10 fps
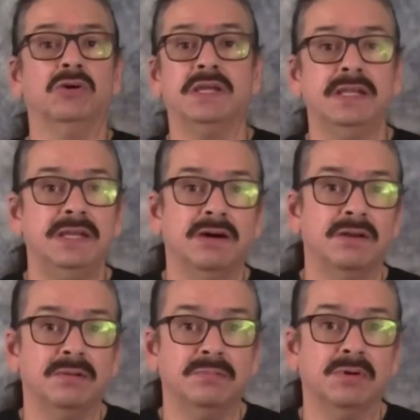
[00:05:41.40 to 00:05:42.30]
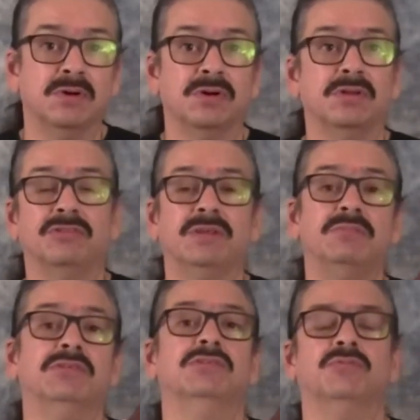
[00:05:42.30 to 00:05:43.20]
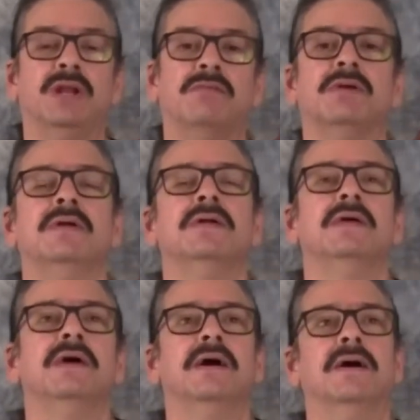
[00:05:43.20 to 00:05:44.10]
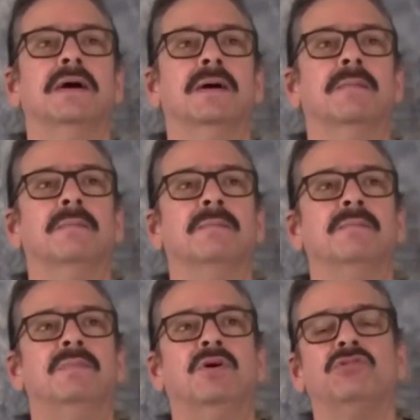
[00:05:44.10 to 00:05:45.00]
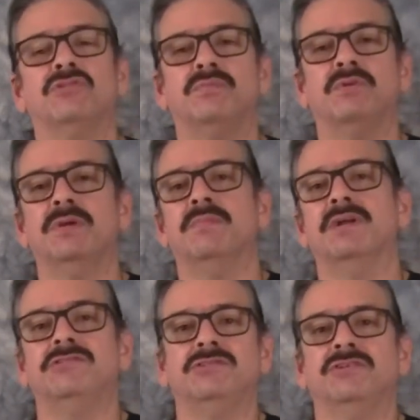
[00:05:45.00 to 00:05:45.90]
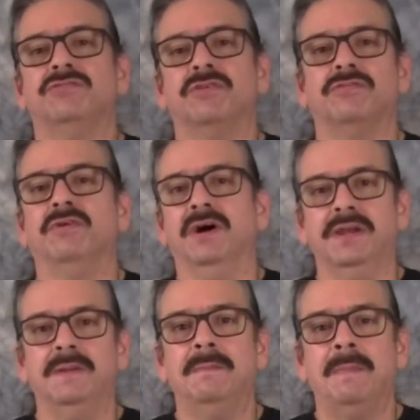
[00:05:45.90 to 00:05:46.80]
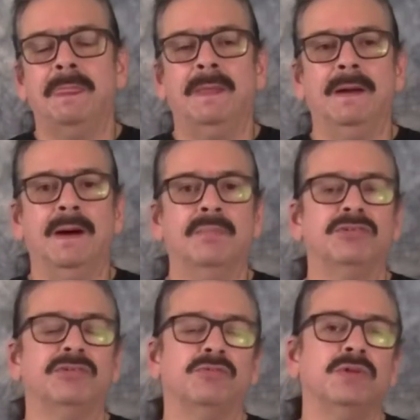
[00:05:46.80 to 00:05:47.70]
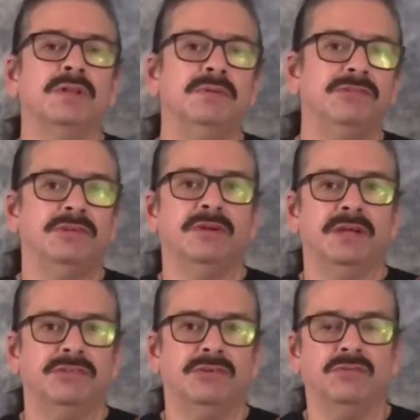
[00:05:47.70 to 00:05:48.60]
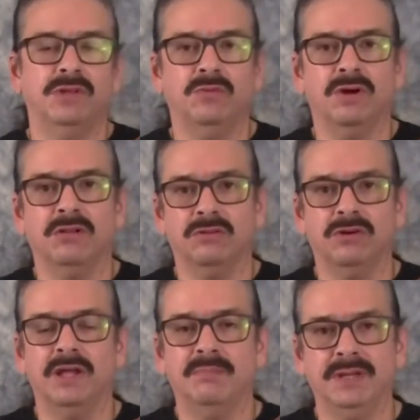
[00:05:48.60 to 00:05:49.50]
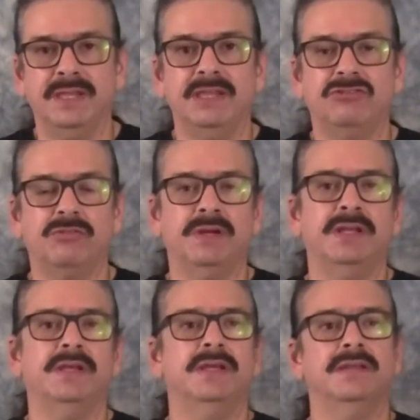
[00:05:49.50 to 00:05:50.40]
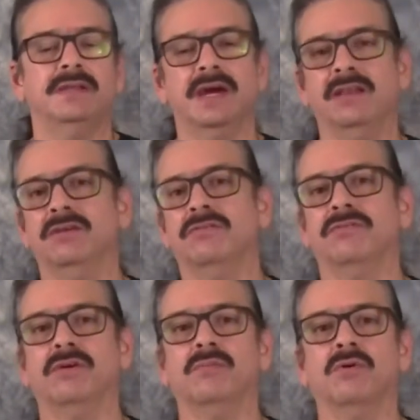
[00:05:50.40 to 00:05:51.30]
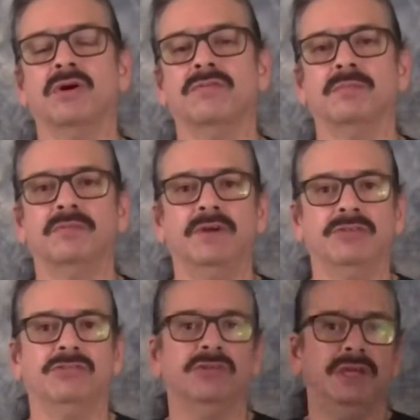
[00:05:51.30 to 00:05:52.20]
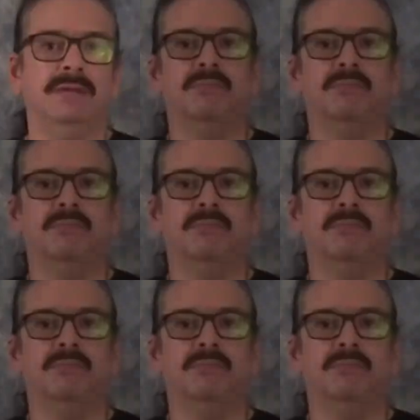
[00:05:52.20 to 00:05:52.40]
Kitty on them or The Simpsons, whatever. Those are pretty much just for fun. But to really be serious and really want to learn how to play the instrument, you got to look for more of a professional name